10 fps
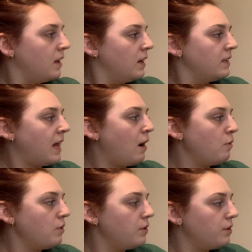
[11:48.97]

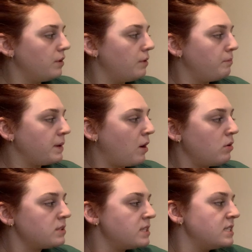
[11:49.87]
Now,
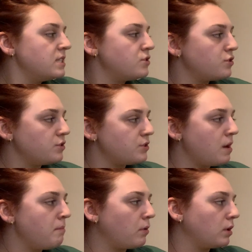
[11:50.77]
because this is just
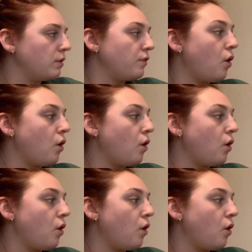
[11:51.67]
a model of